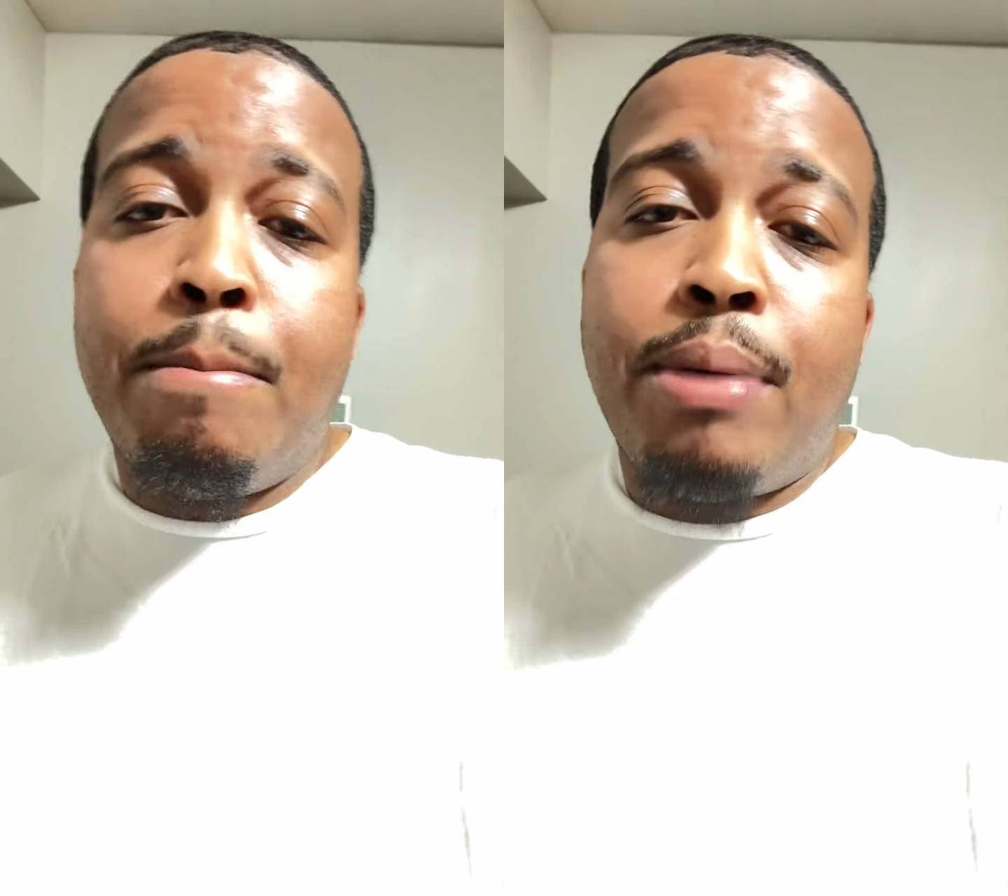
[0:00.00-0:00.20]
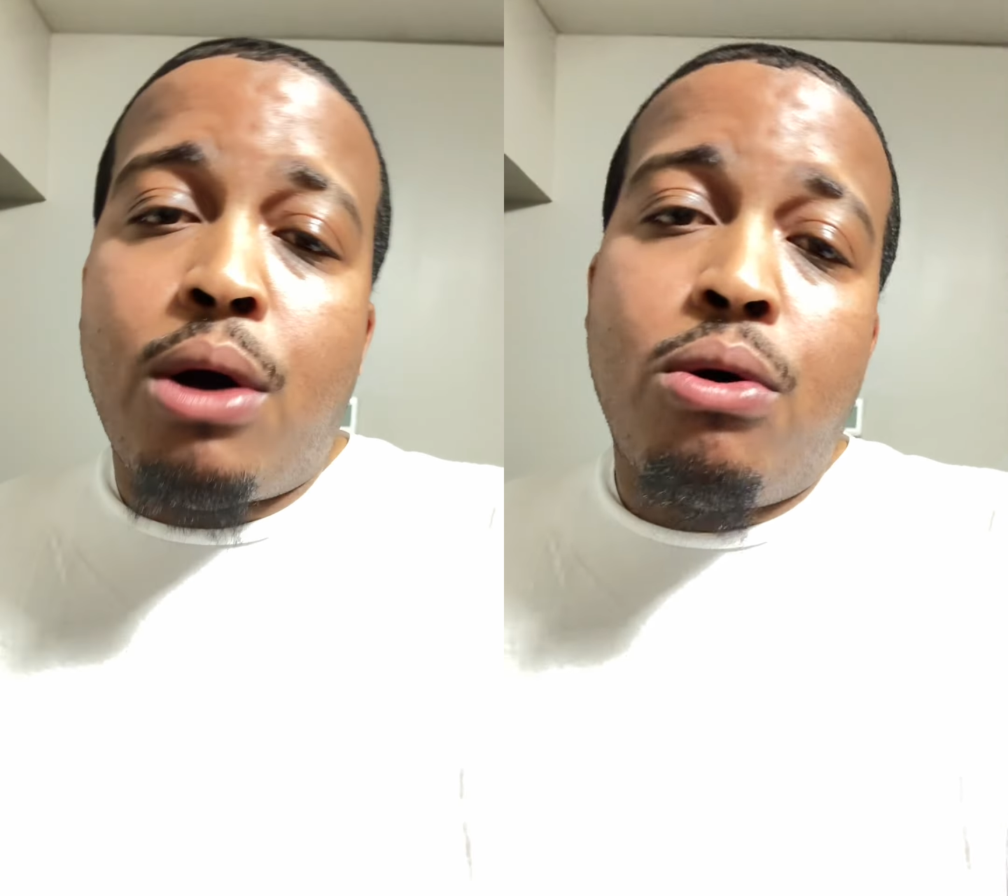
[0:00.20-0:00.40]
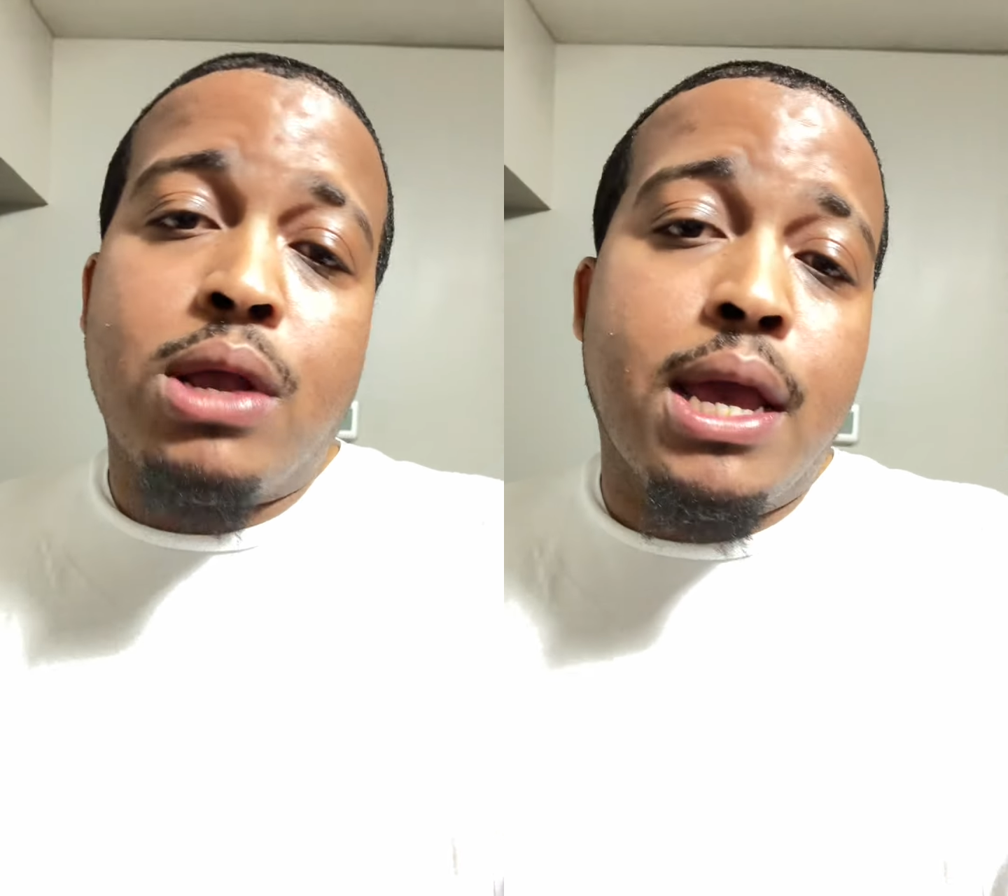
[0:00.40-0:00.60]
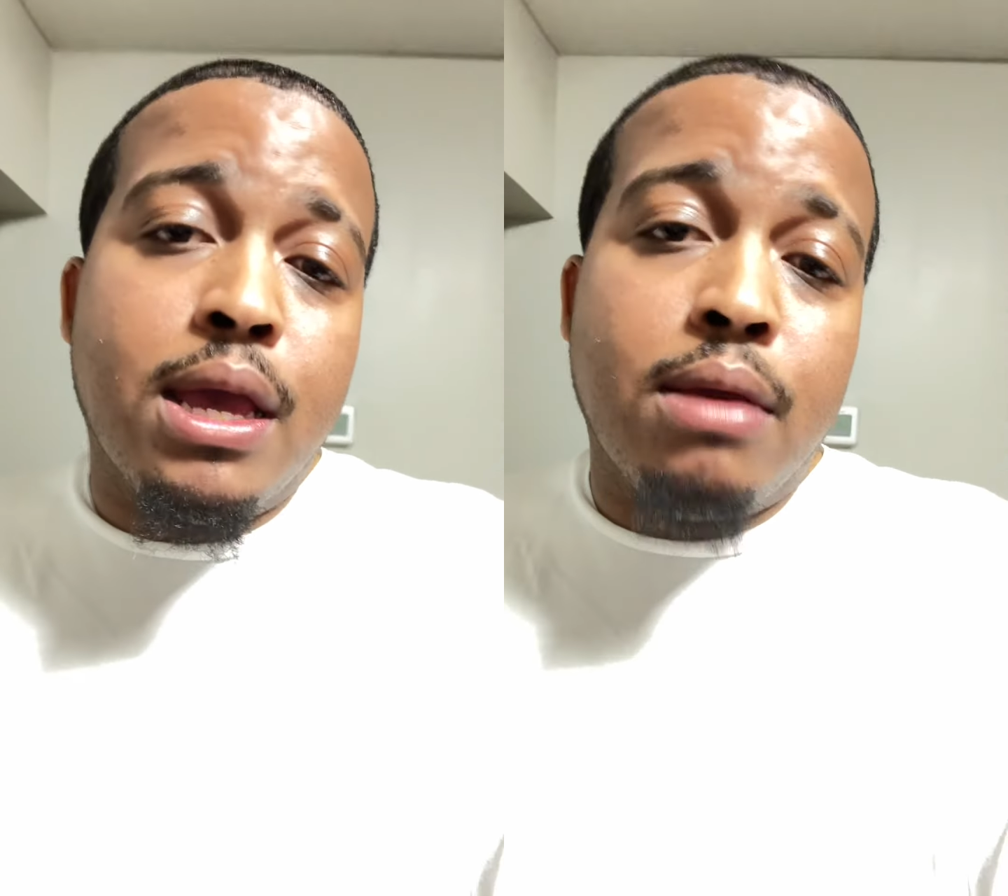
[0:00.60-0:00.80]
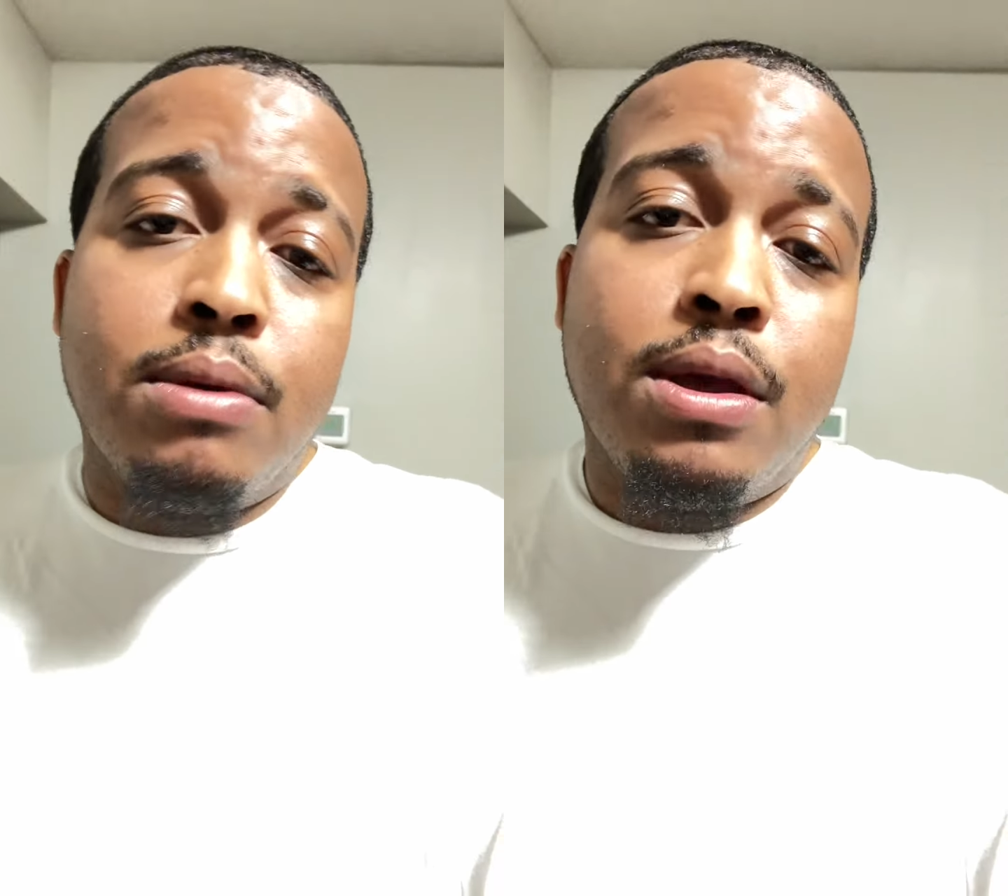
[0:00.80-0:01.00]
Ball
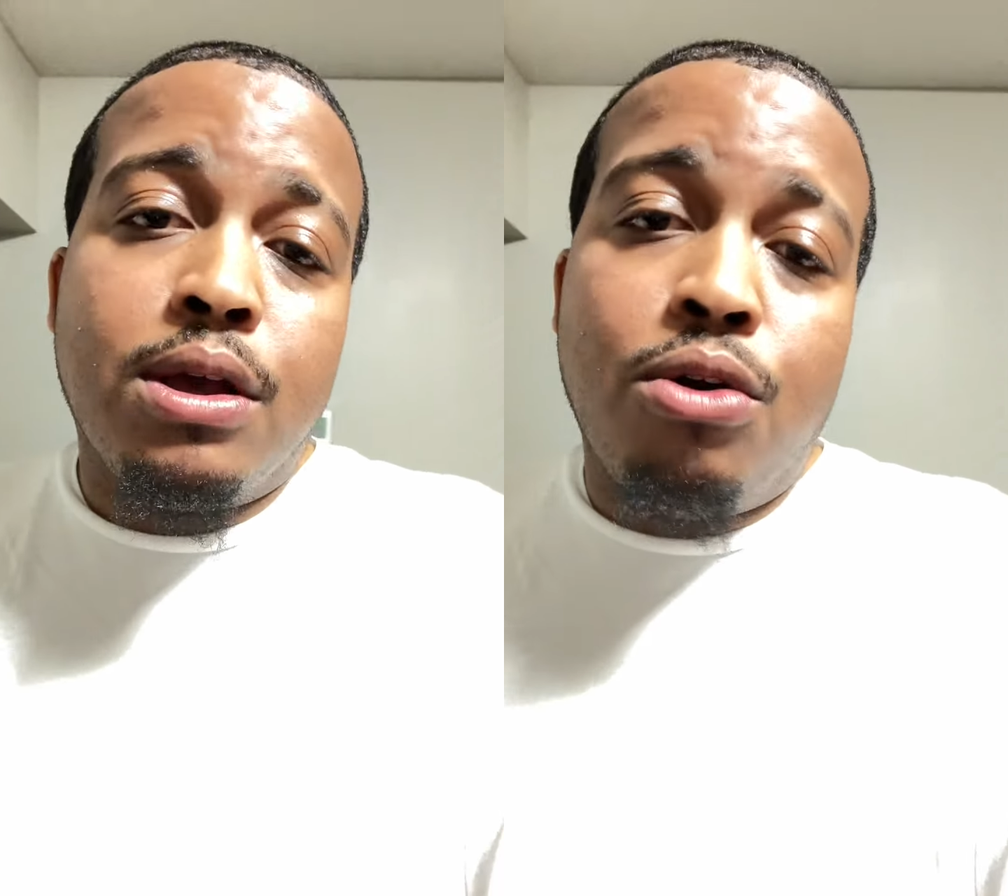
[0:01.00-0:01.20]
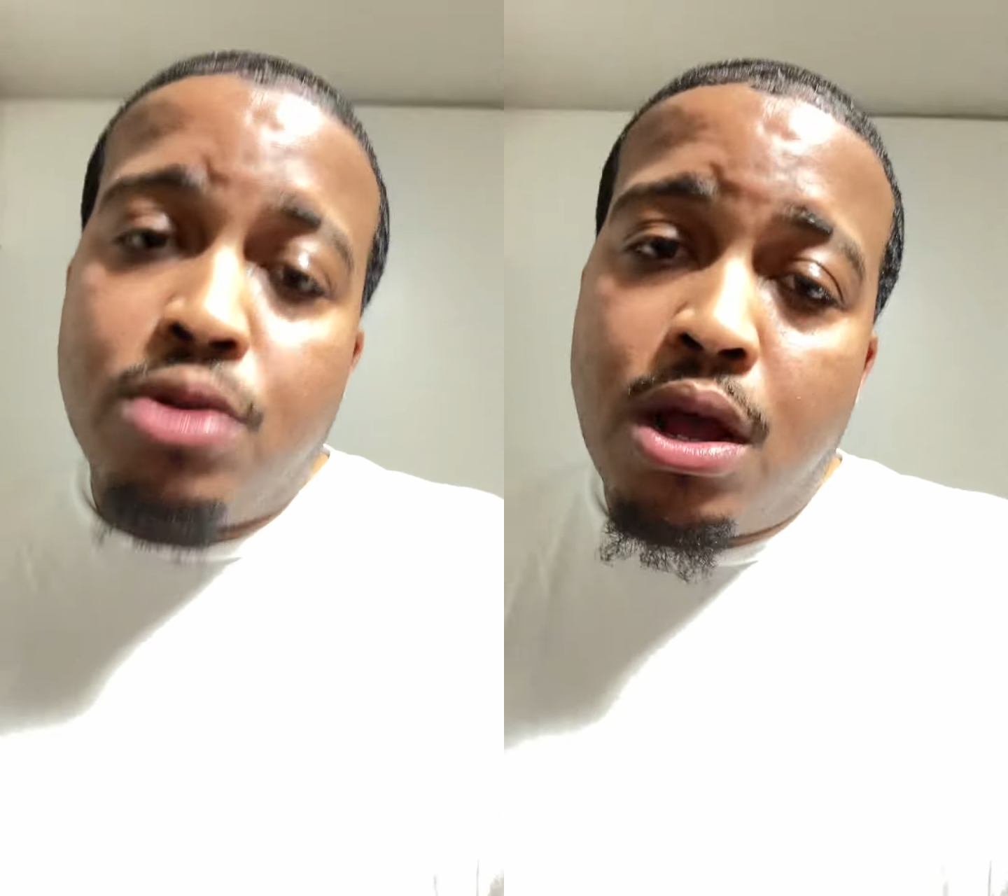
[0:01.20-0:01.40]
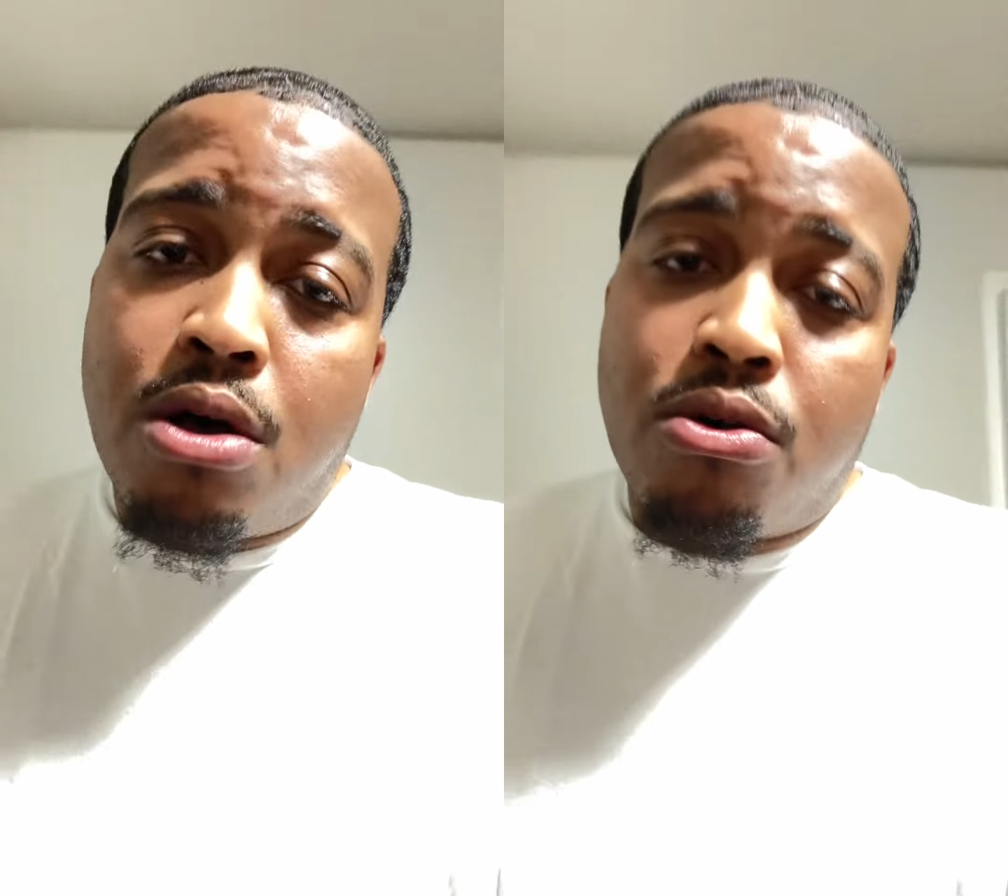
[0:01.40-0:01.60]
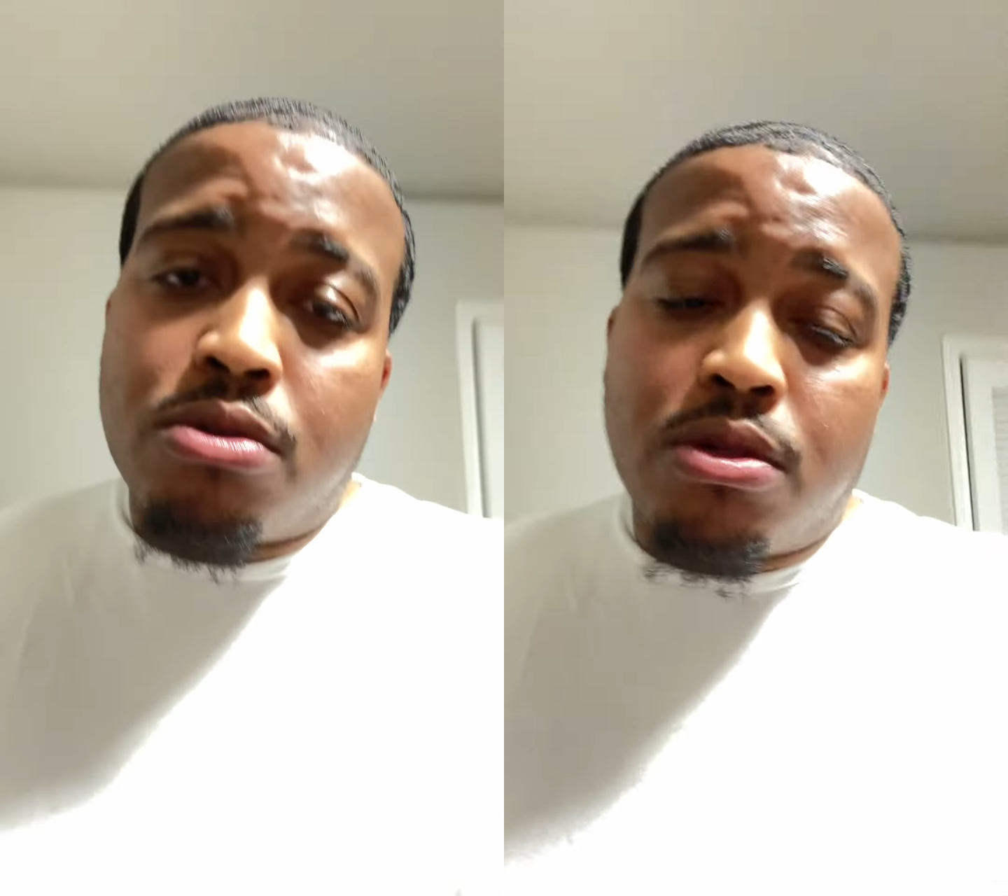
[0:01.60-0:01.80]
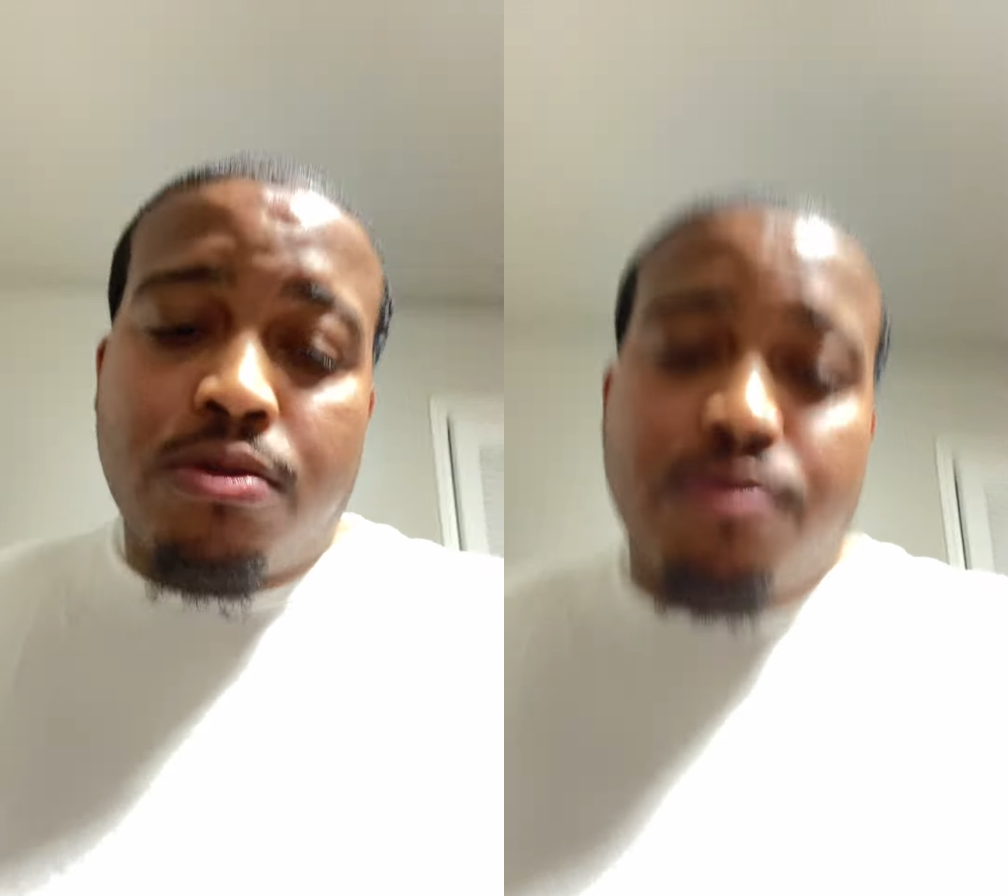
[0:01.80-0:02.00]
game. Go Dogs.